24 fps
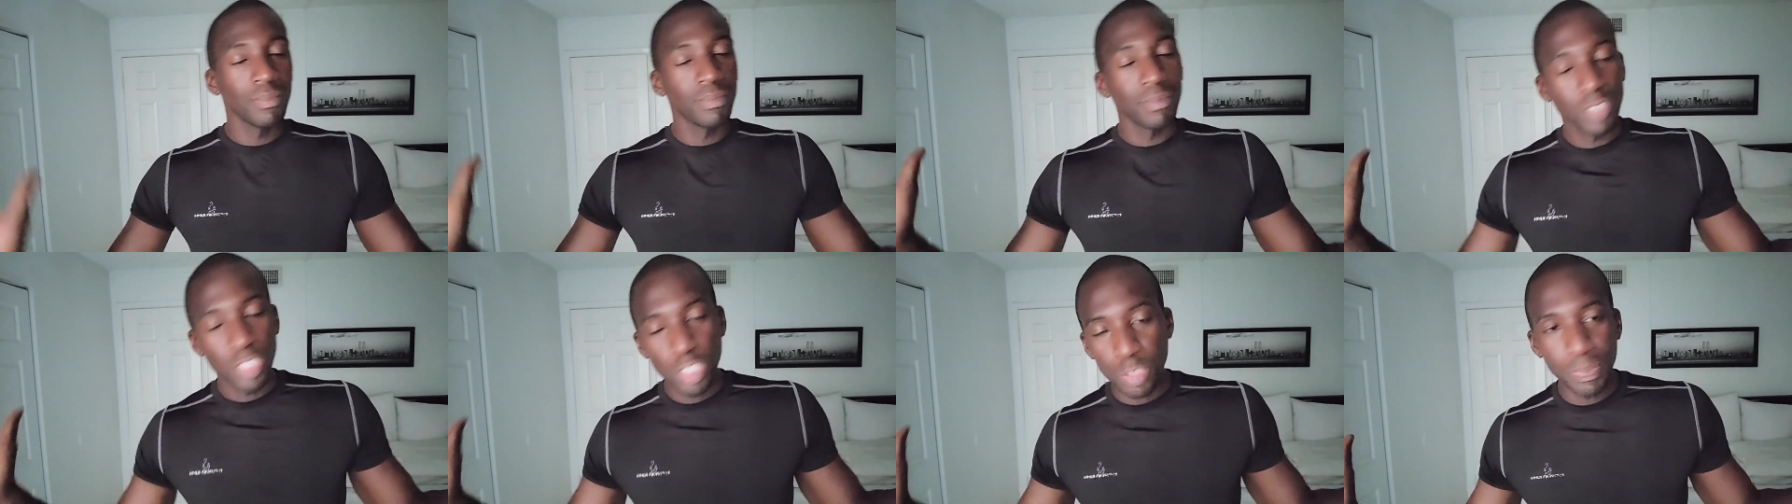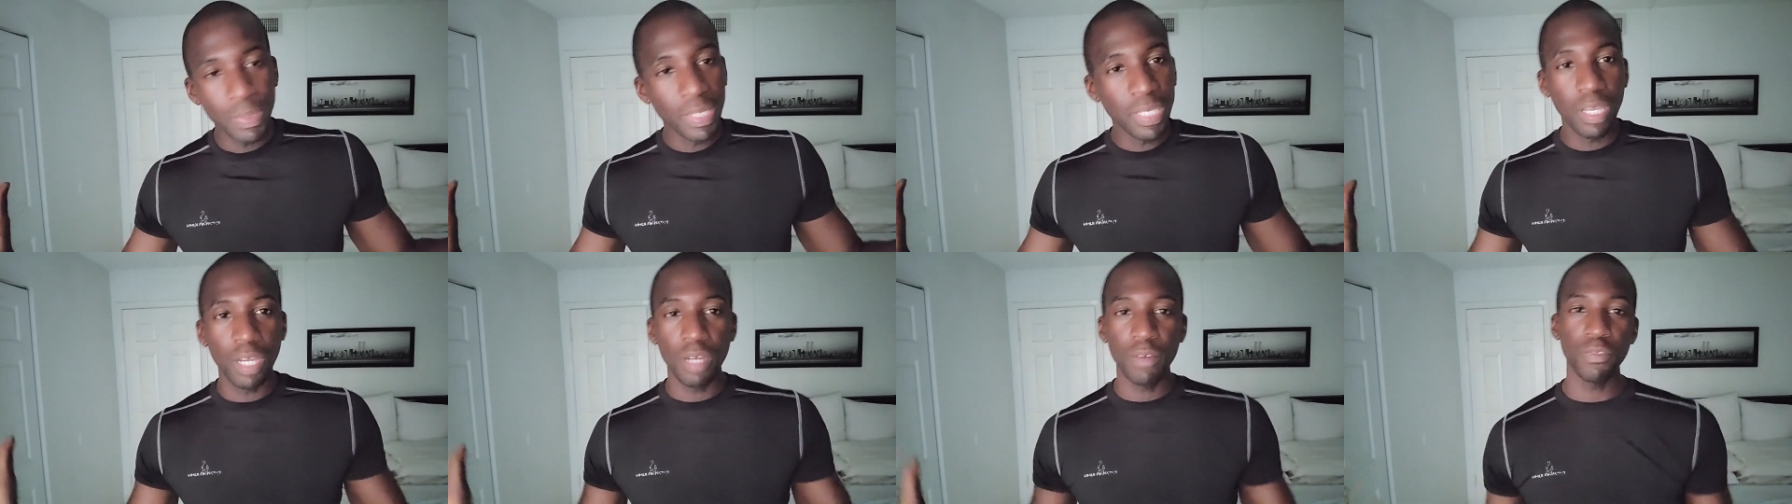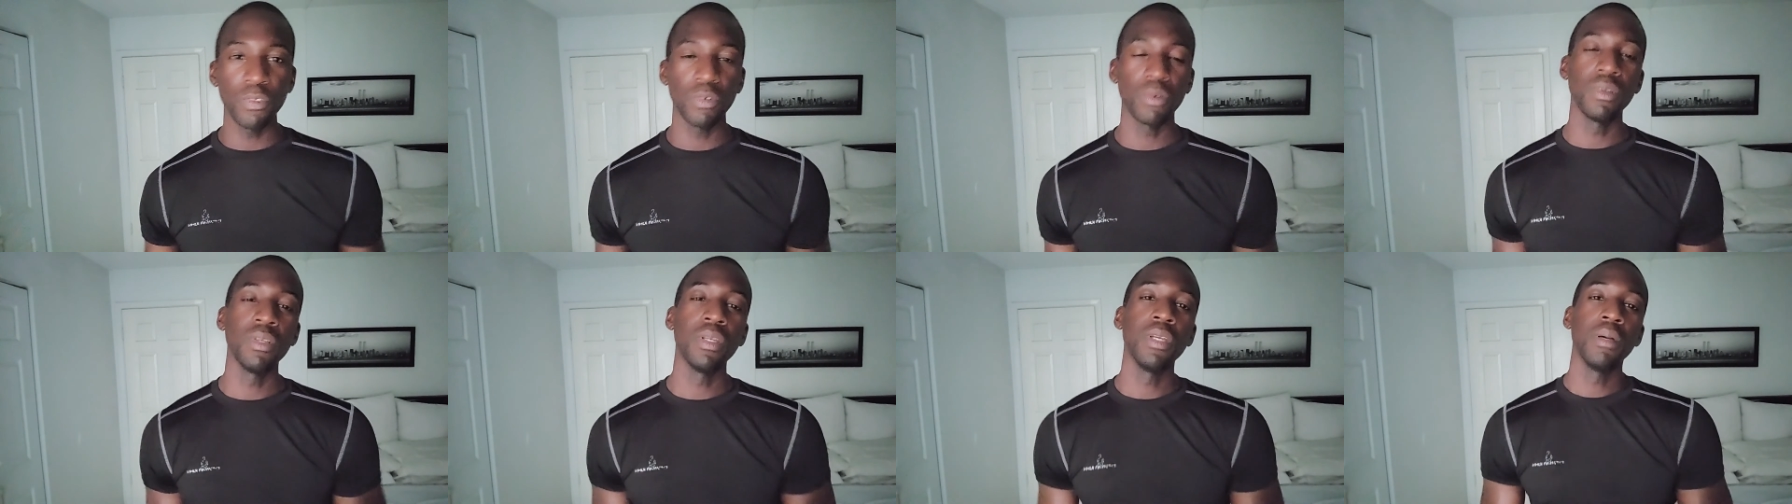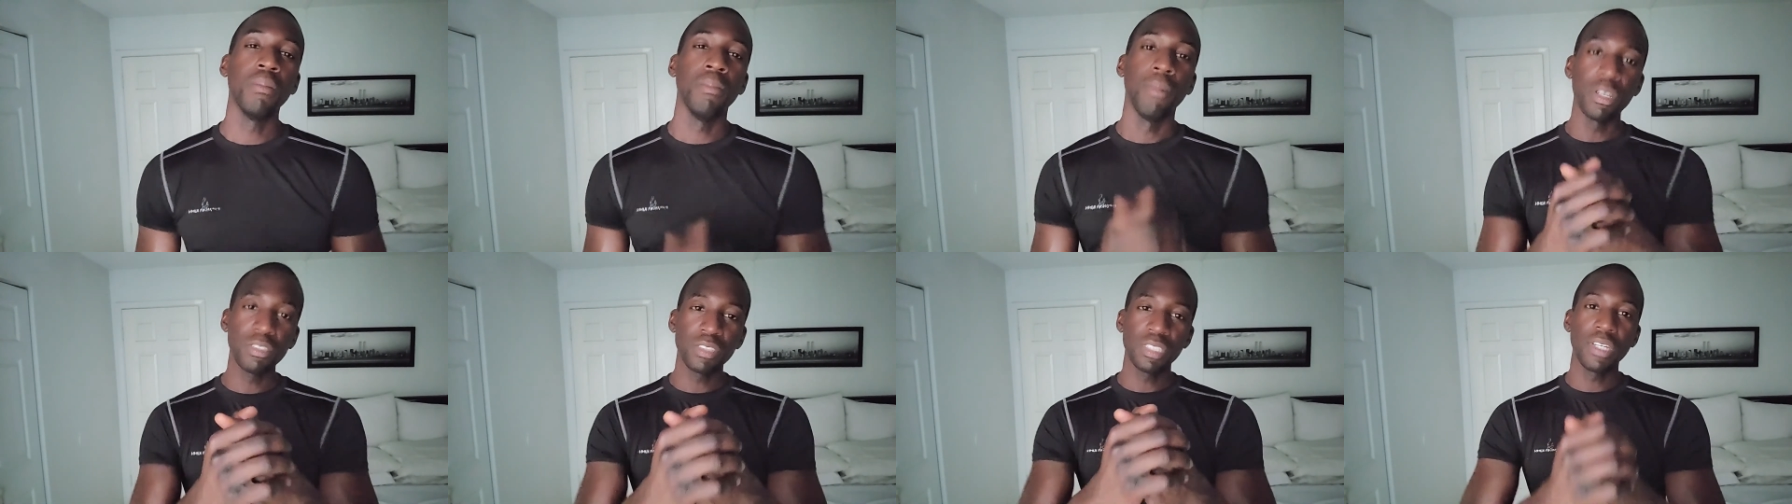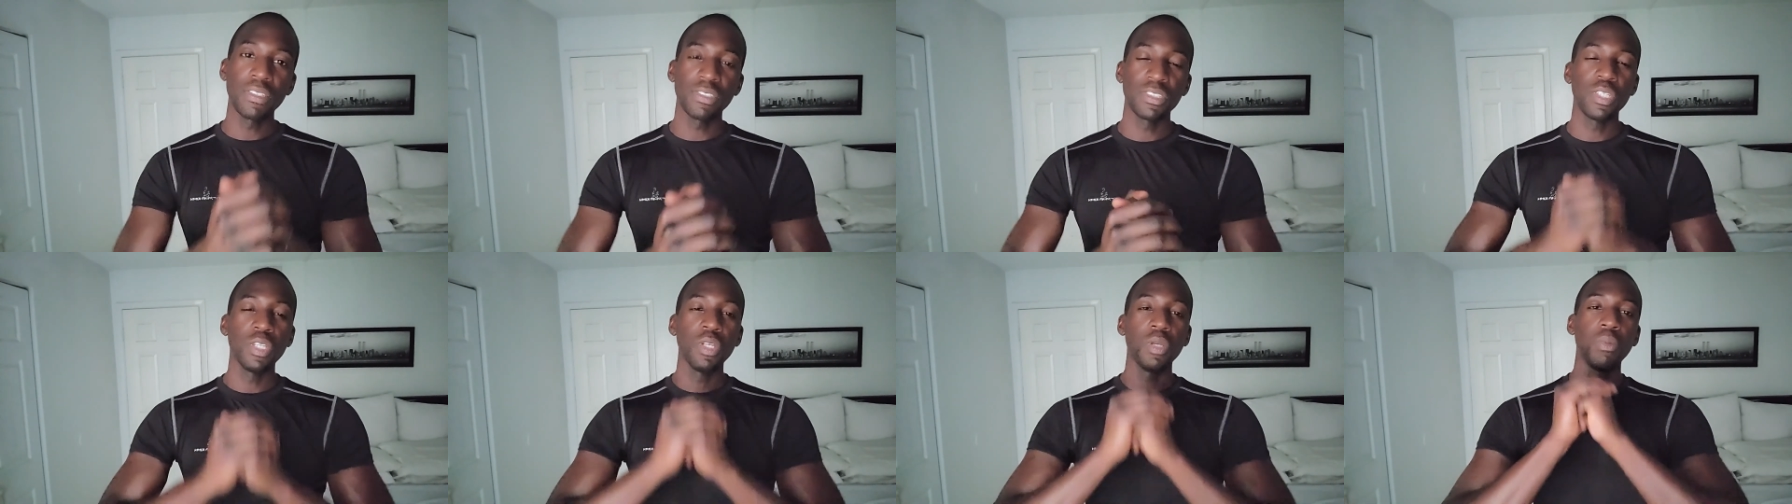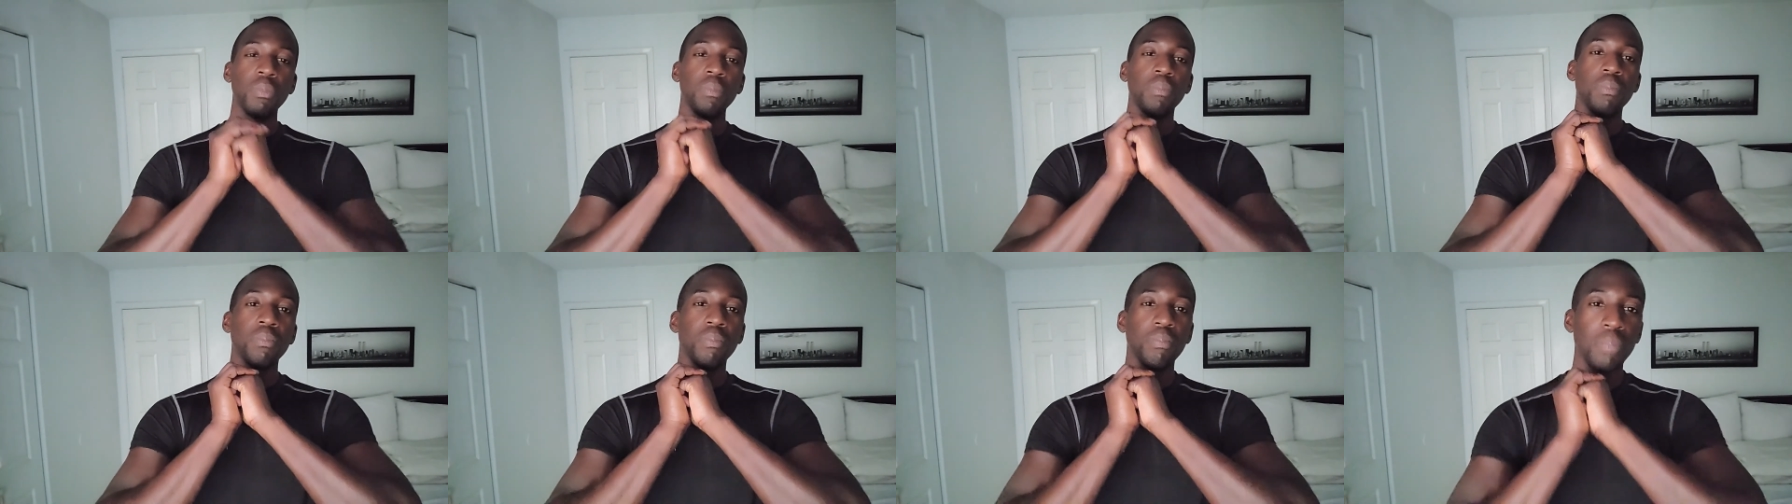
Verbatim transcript: Just be careful. Much love to you.